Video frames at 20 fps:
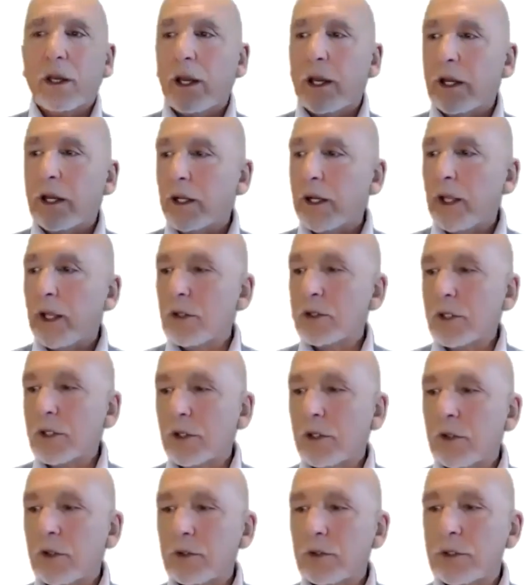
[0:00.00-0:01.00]
and allows the
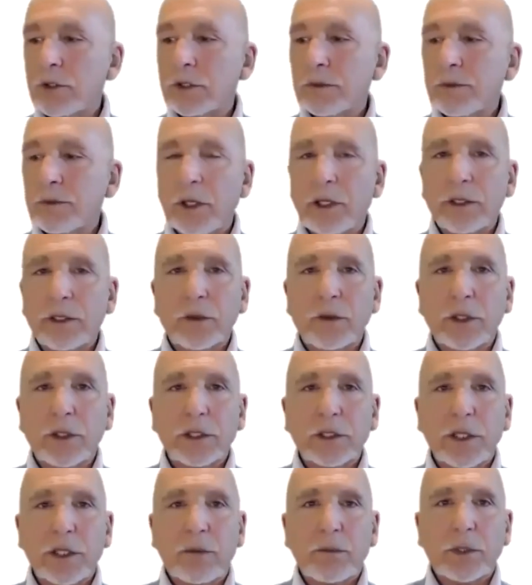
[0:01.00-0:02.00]
conscious mind to
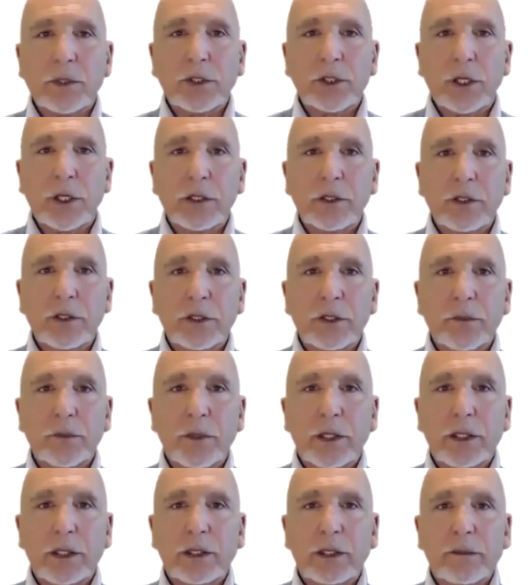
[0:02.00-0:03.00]
accept the changes
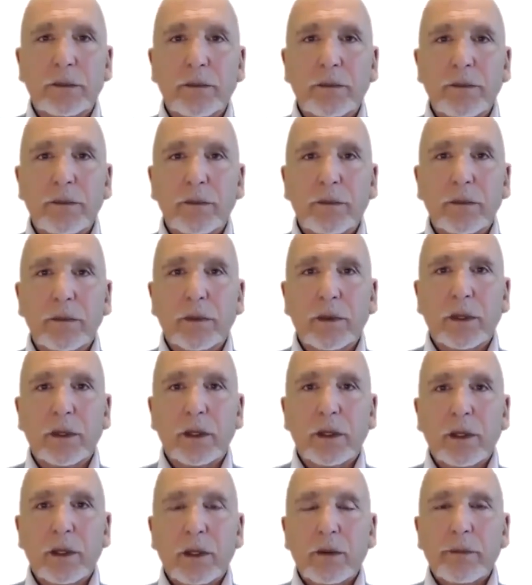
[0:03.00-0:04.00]
made.
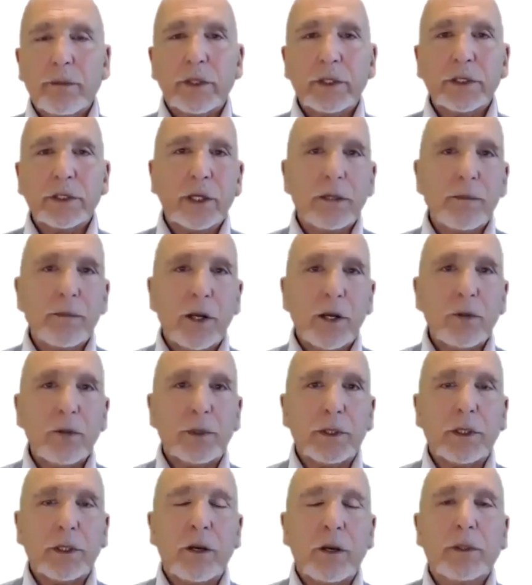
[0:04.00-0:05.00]
Because in a
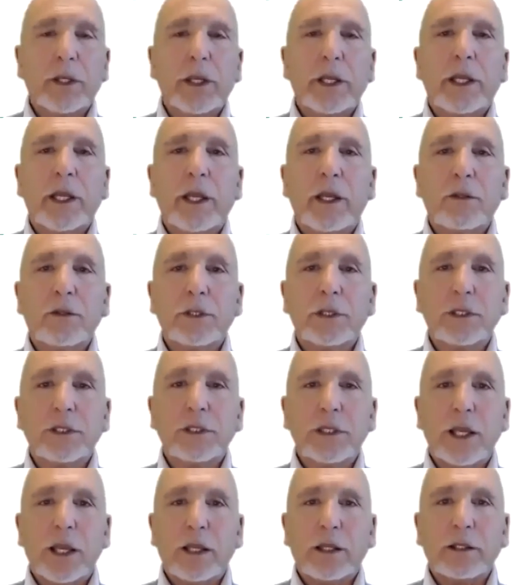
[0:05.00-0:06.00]
moment, I'm going to count to
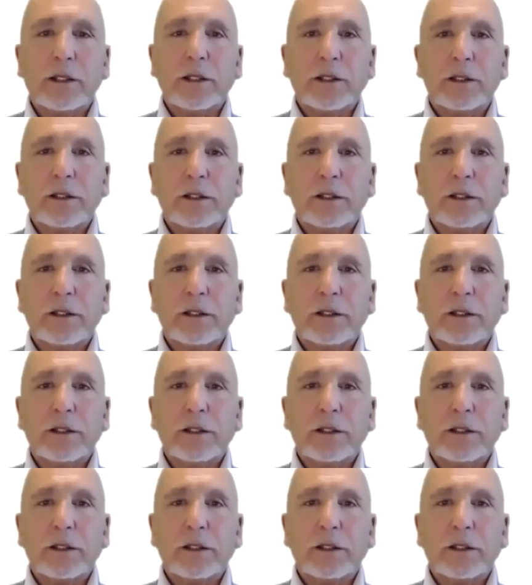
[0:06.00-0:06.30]
10.